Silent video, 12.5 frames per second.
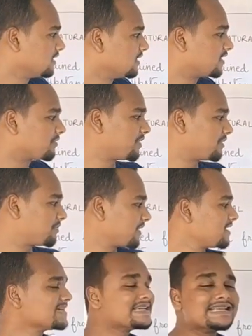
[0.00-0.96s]
They are
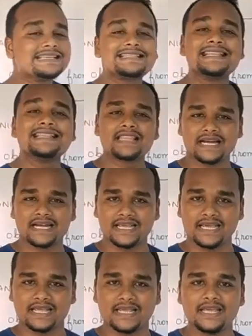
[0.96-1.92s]
prepared
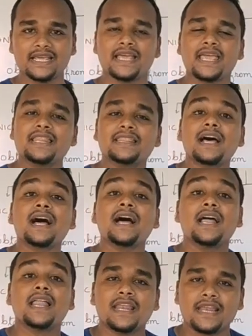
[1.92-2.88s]
synthetically in
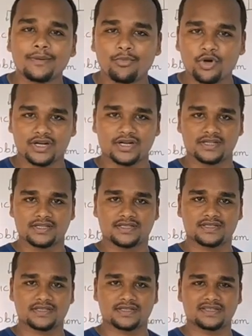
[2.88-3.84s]
the laboratories.